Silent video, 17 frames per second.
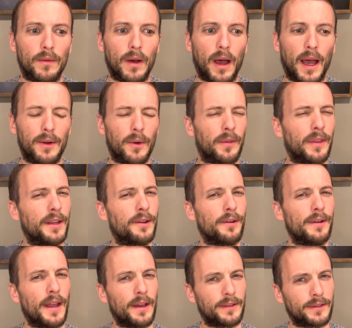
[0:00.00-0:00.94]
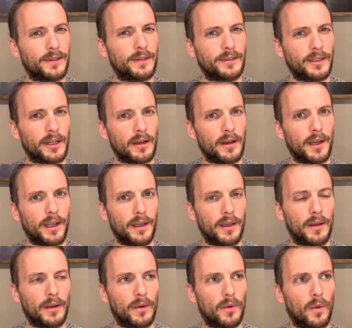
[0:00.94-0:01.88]
I don't think are necessary
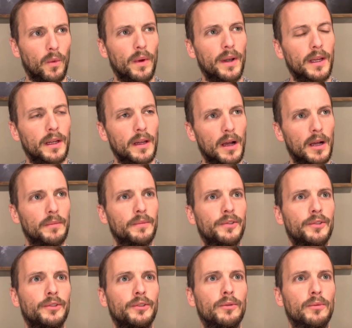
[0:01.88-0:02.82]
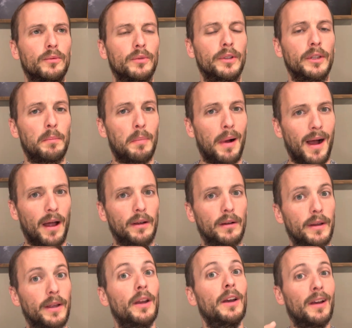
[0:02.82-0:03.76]
when it comes to really
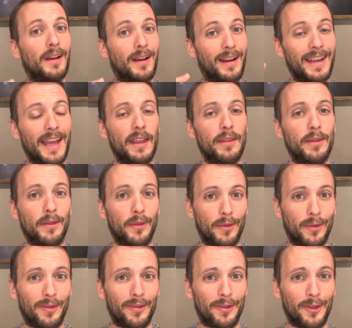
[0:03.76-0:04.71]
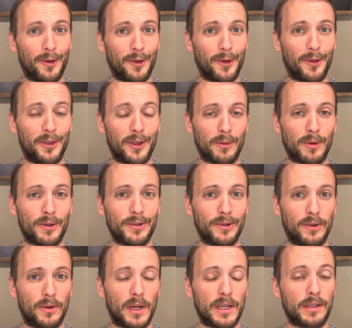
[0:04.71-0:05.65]
pondering. Again, the original
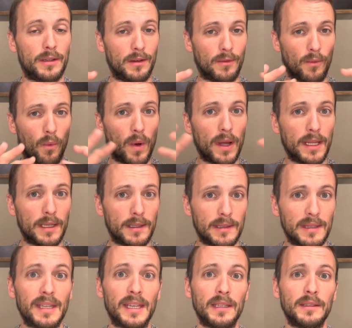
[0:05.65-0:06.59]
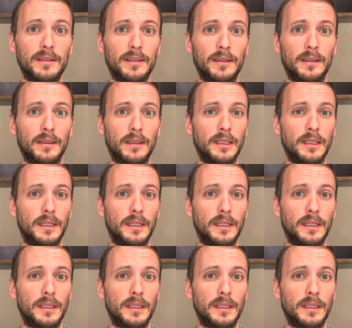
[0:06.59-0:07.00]
question, what is this?